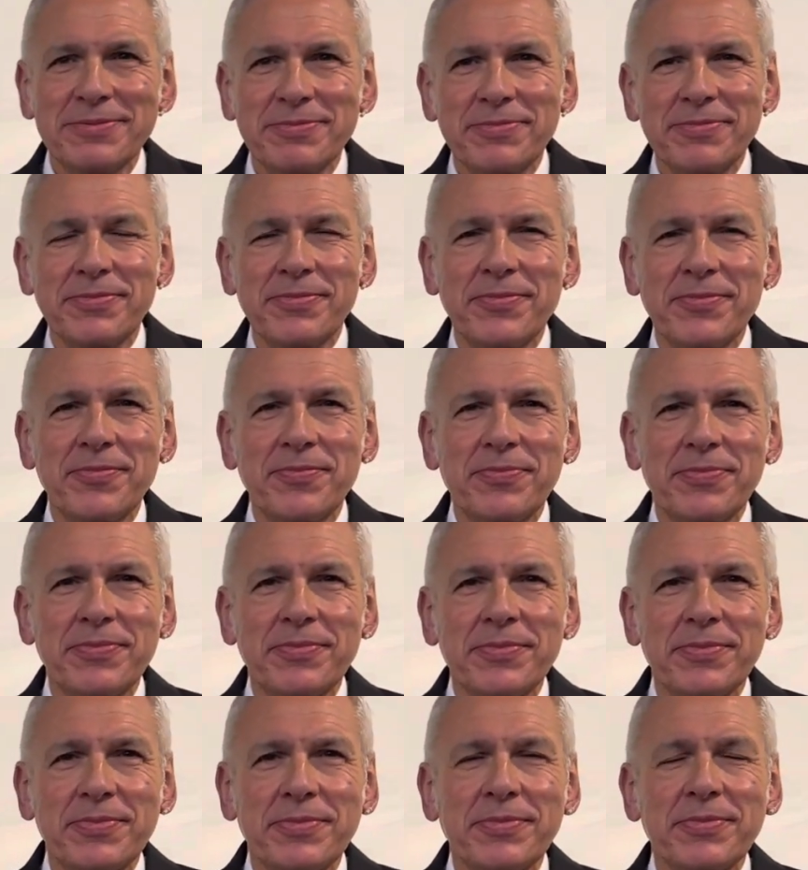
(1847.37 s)

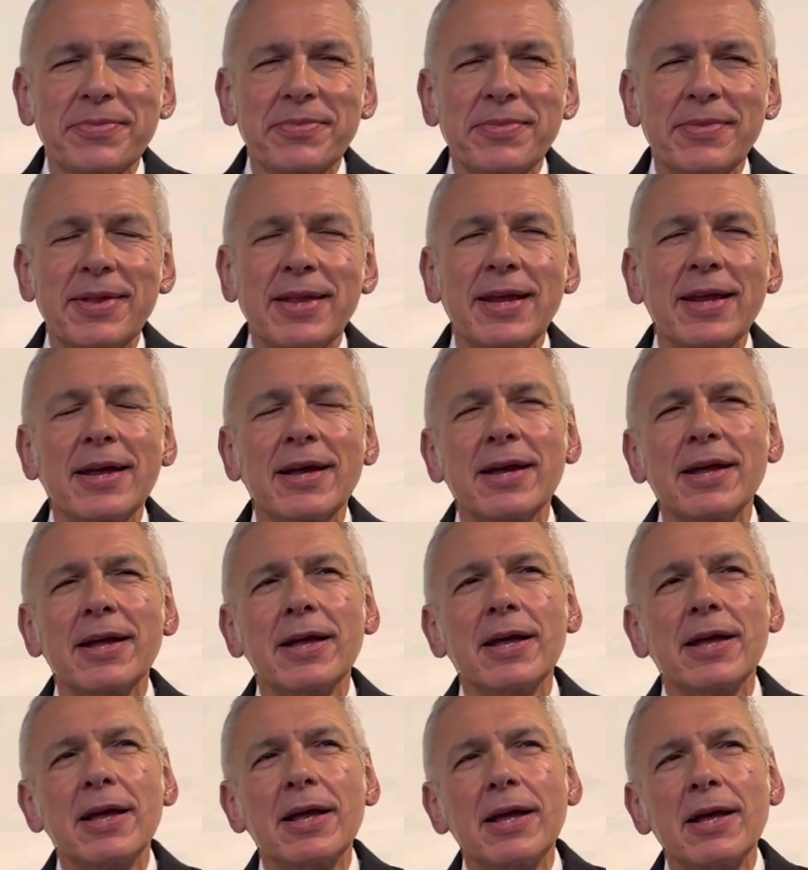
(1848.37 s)

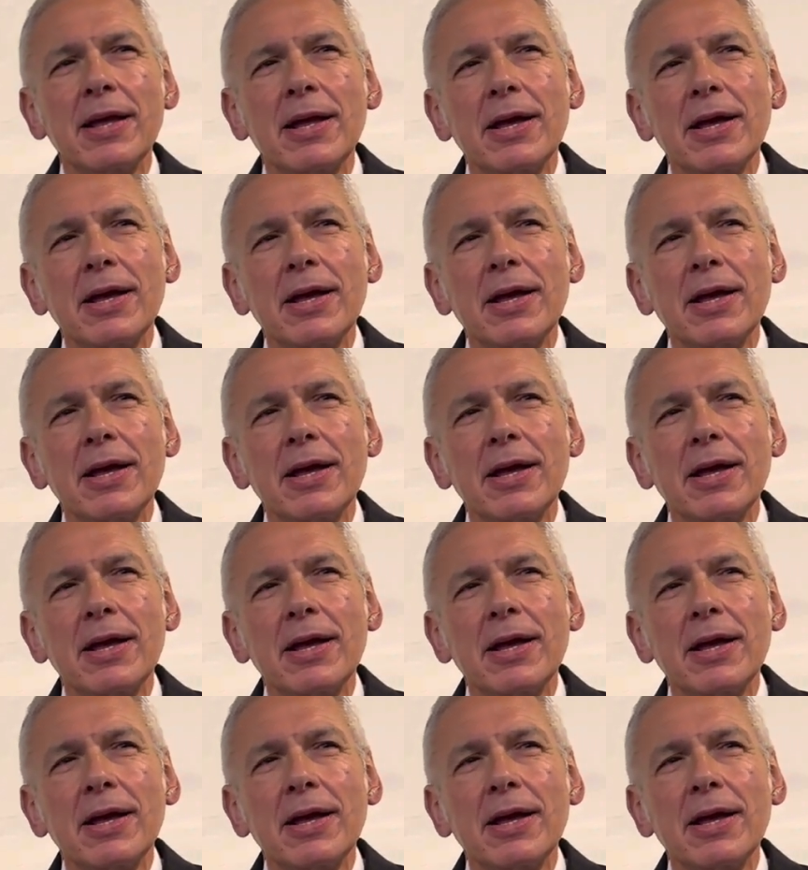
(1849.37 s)
Nothing is said.